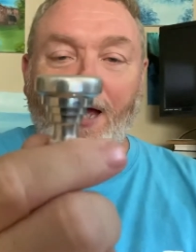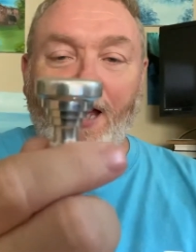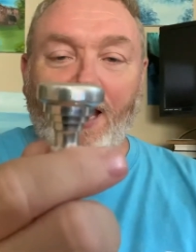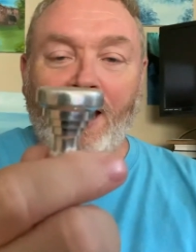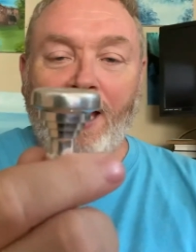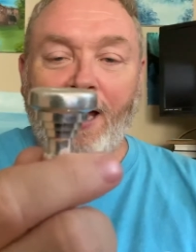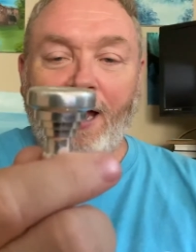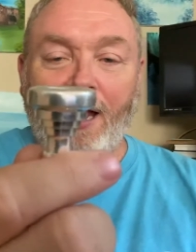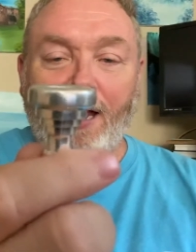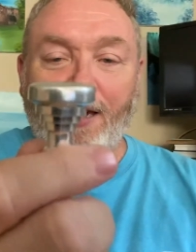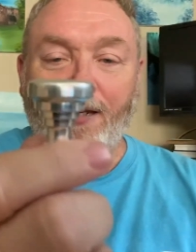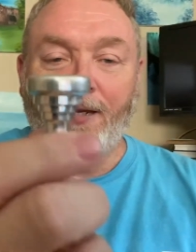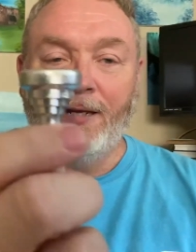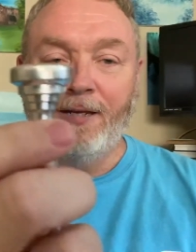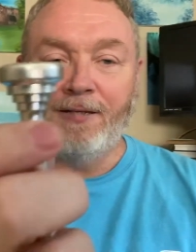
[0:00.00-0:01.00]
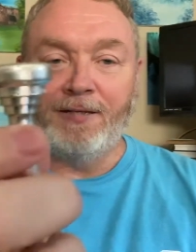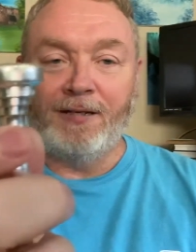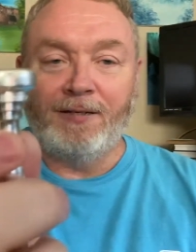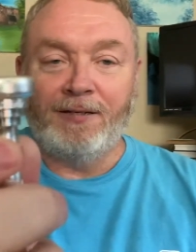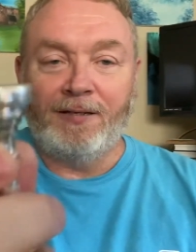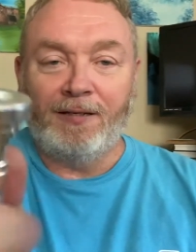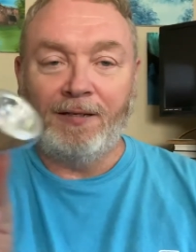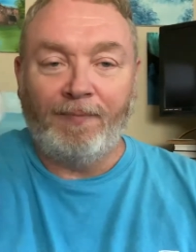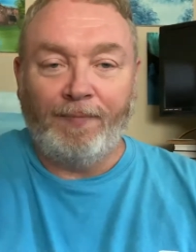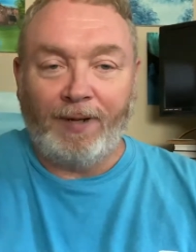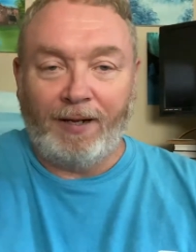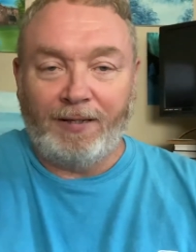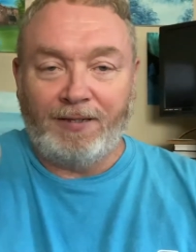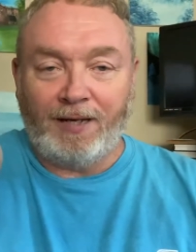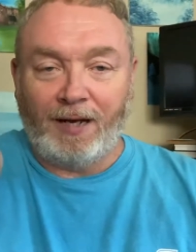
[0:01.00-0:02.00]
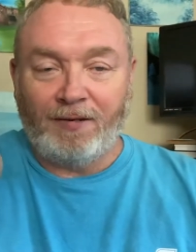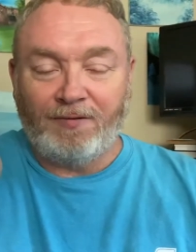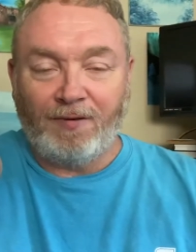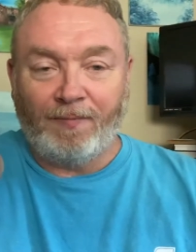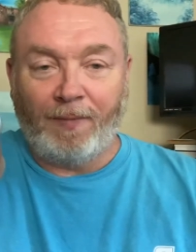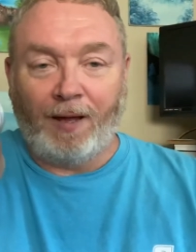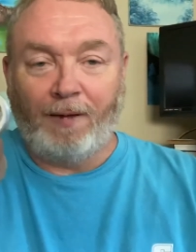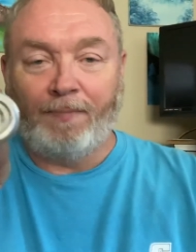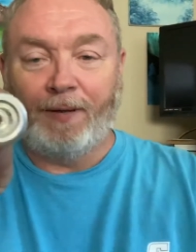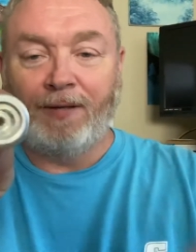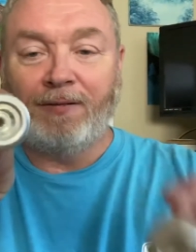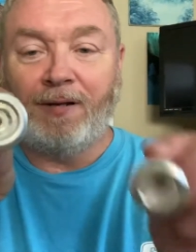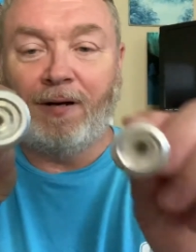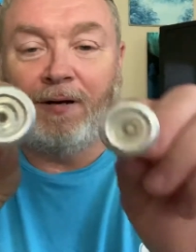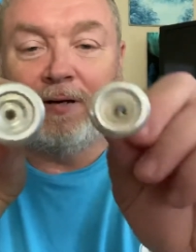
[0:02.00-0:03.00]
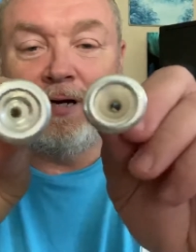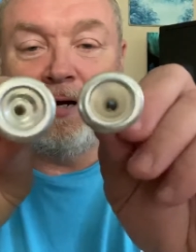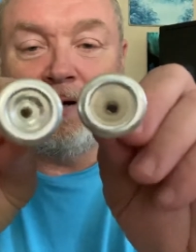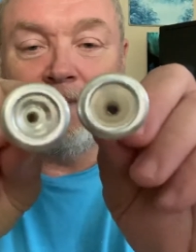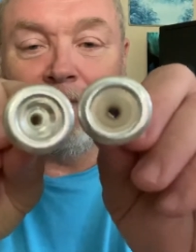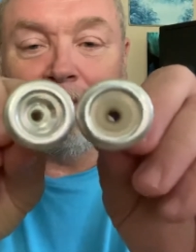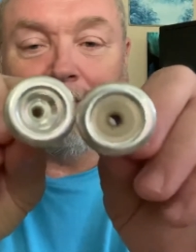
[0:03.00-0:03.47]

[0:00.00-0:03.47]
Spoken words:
And this is the Billy Chaser mouthpiece. Now look here.